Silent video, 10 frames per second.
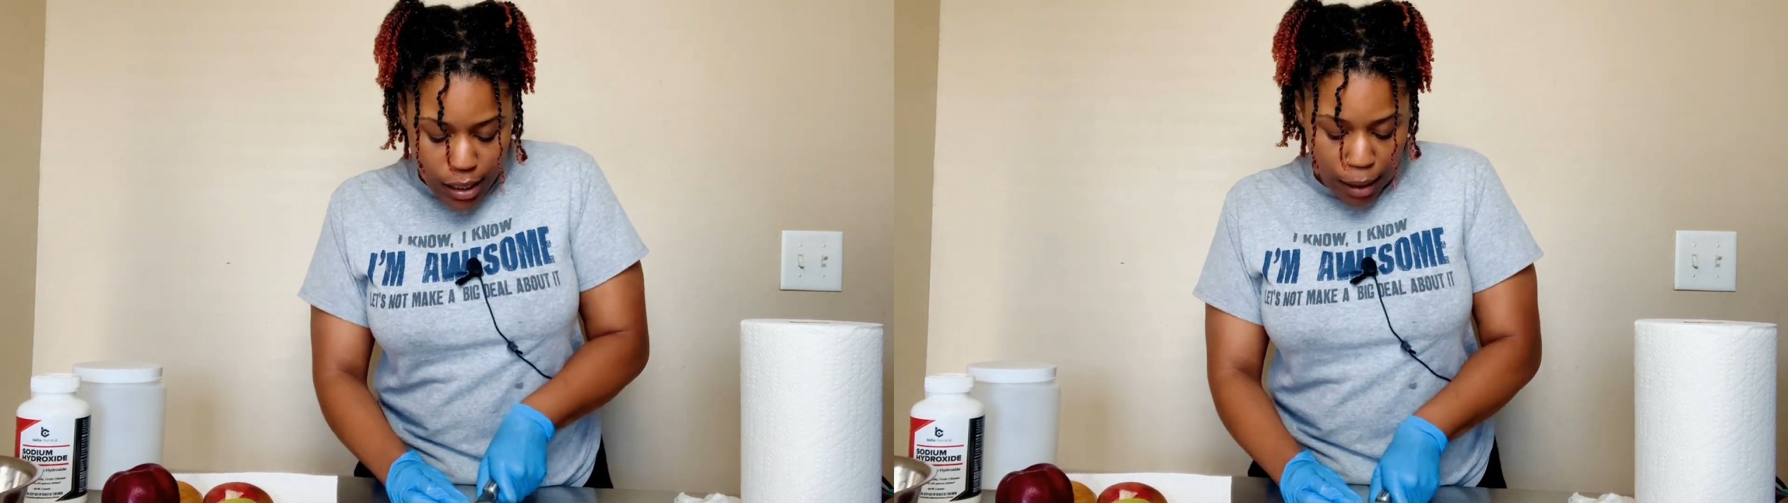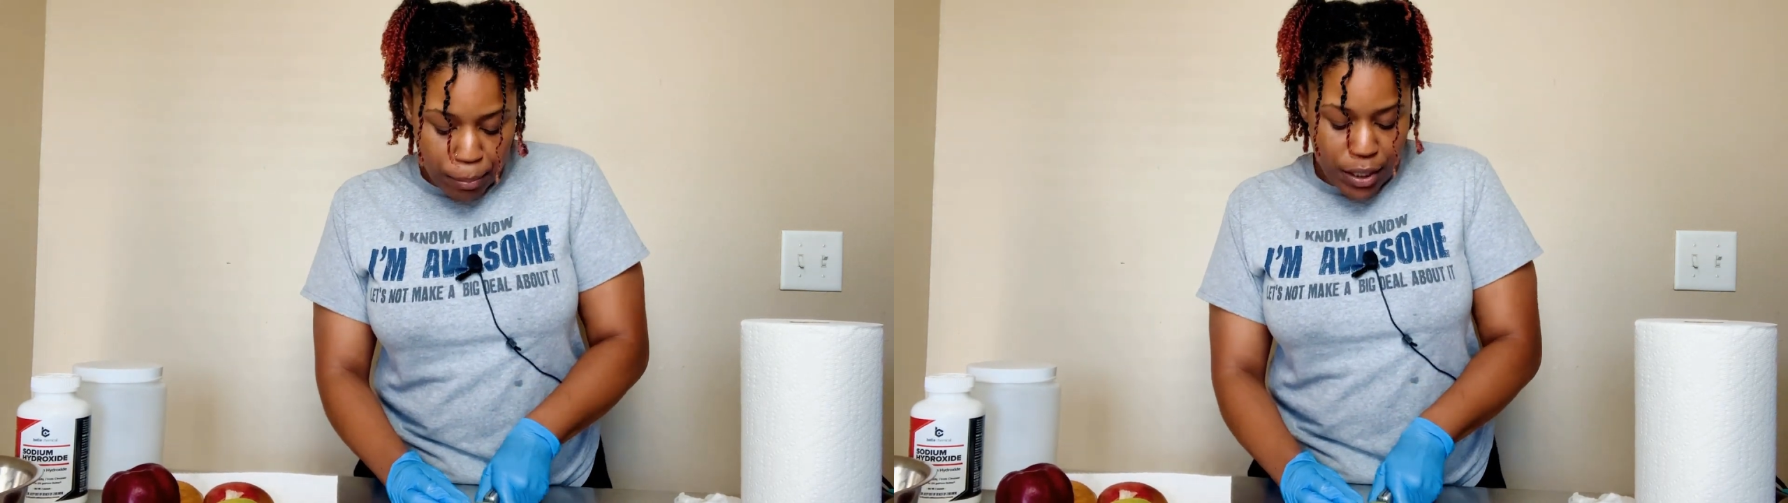
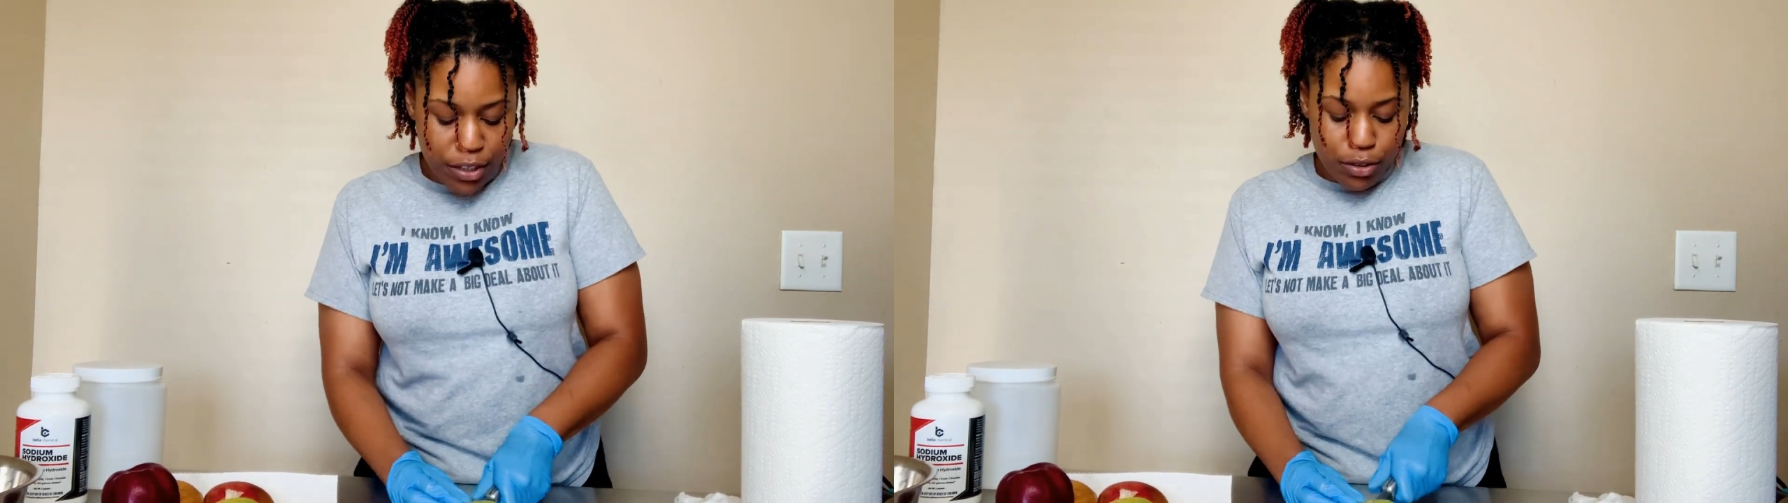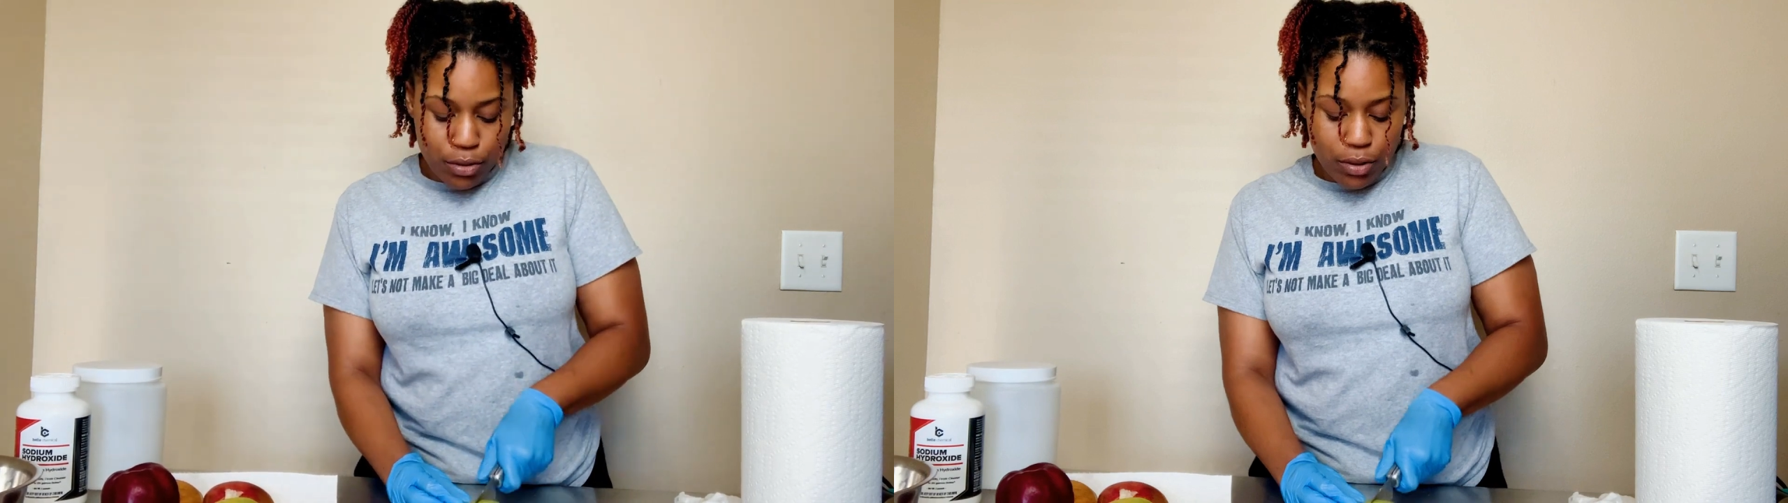like
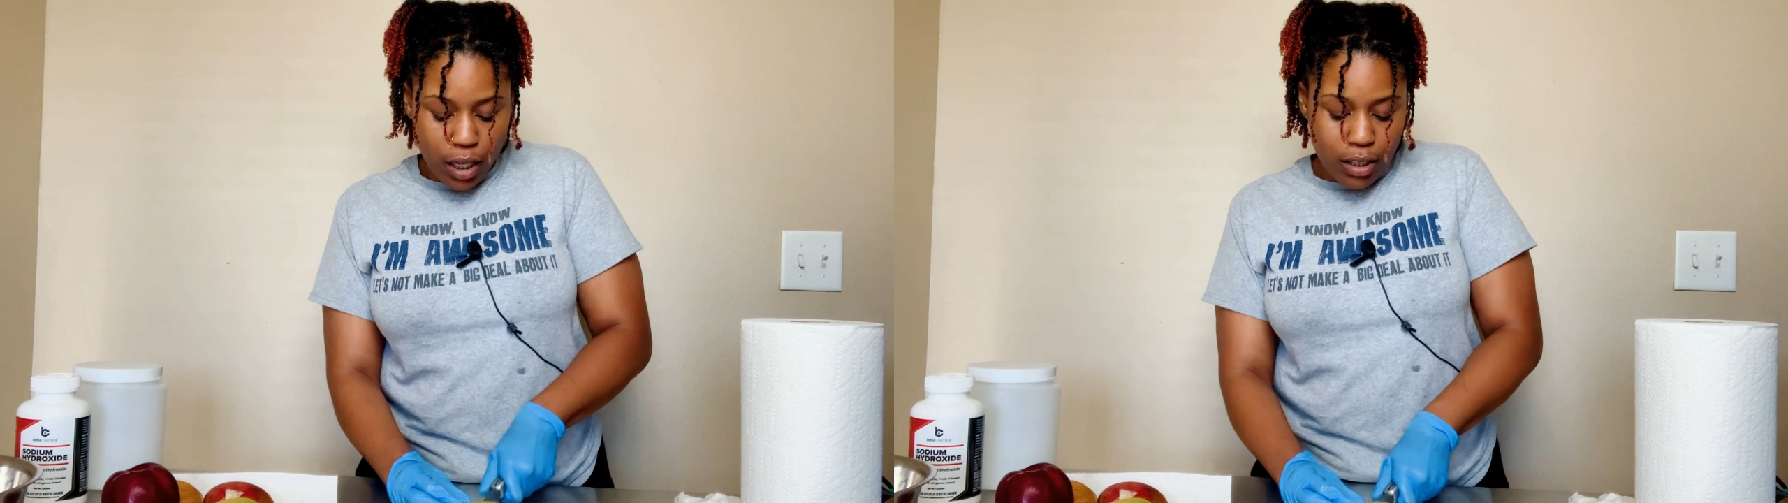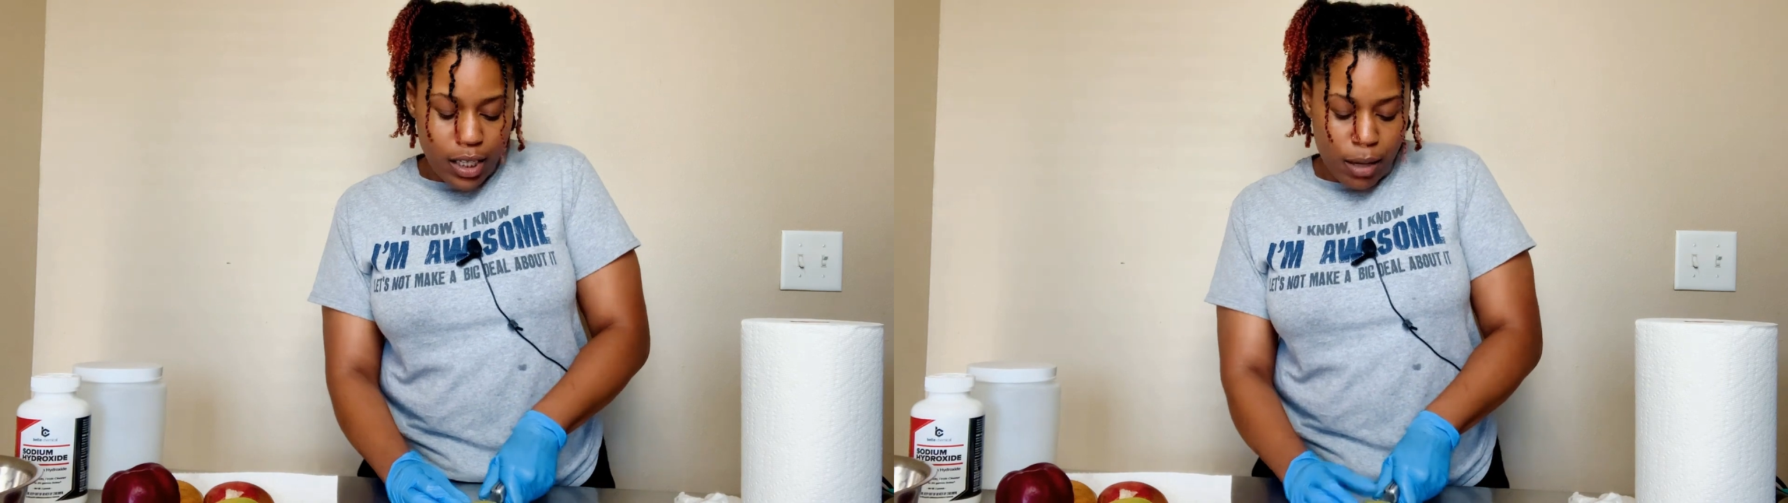peels,
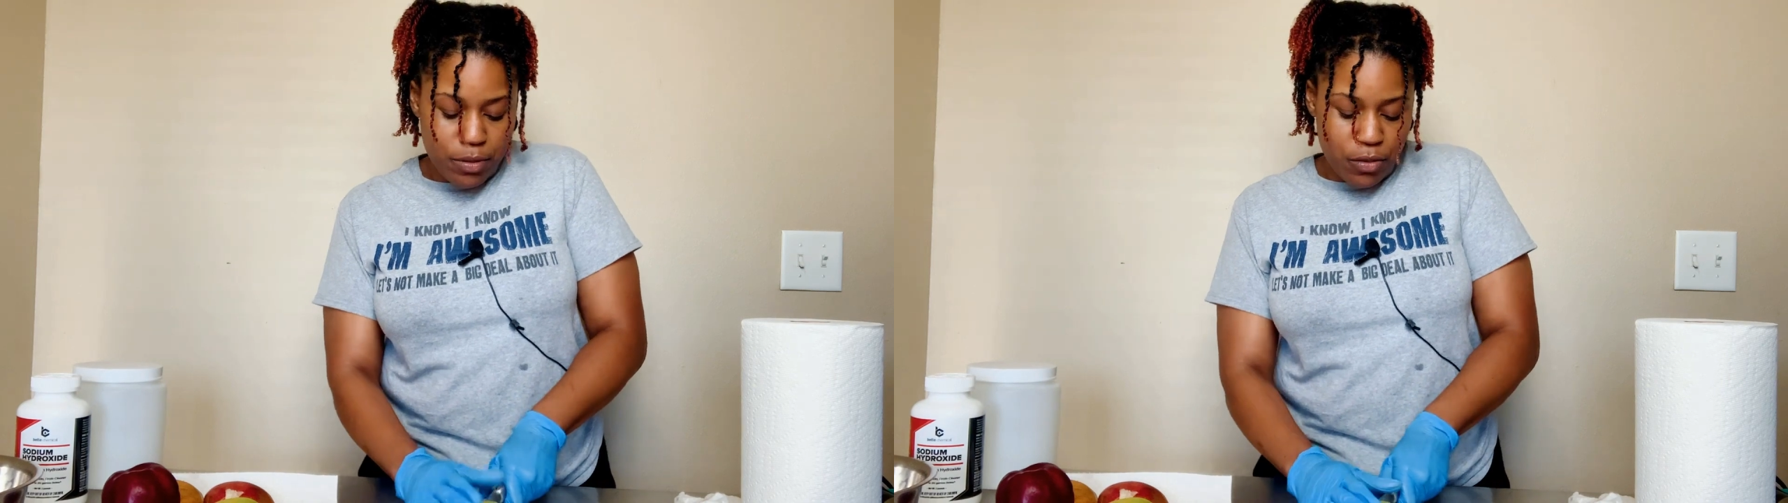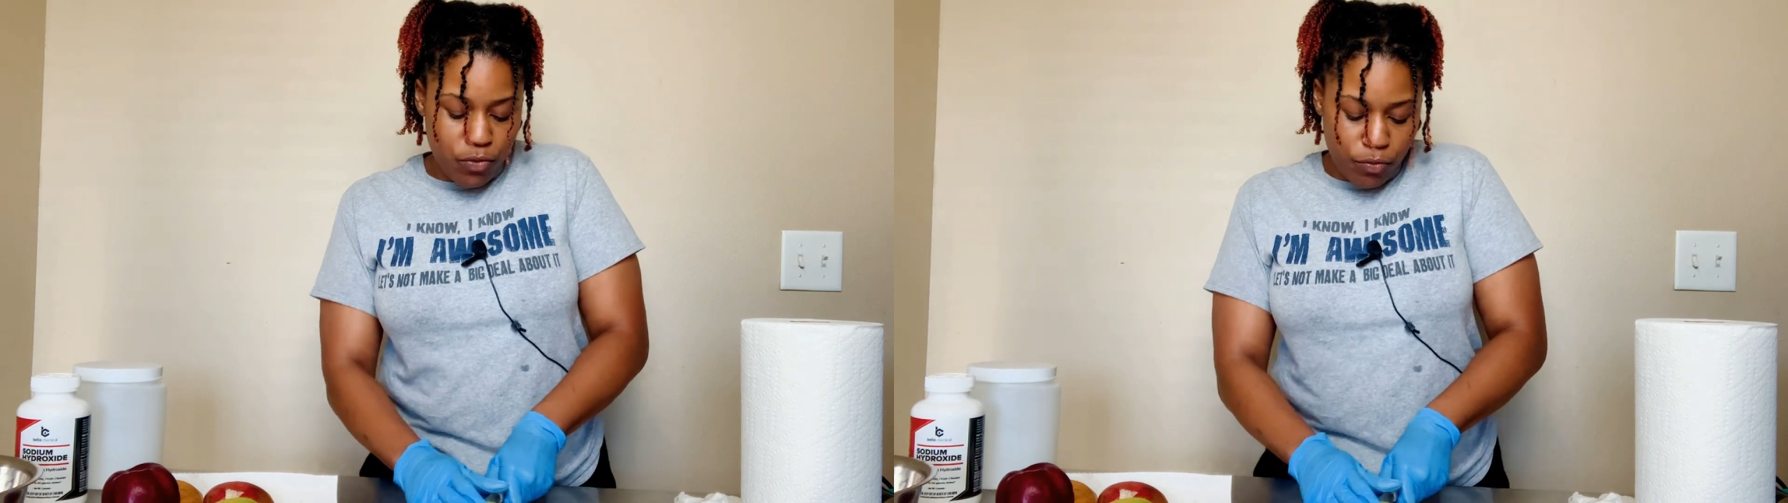all
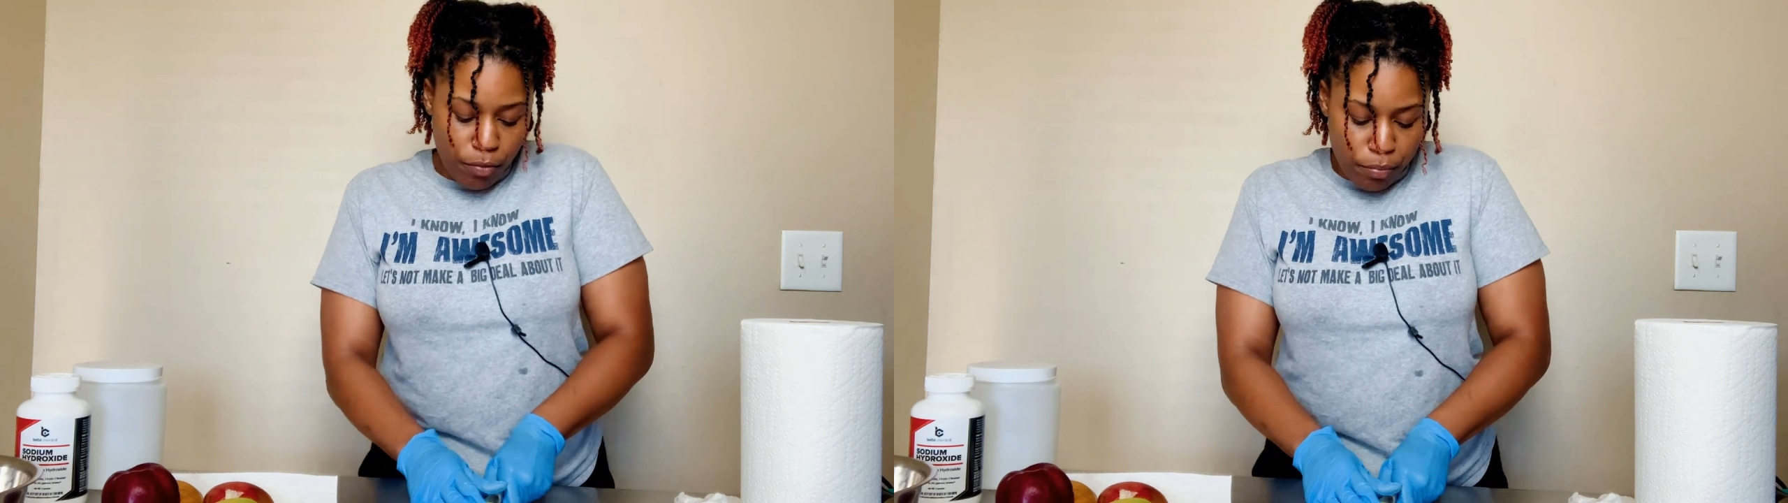types of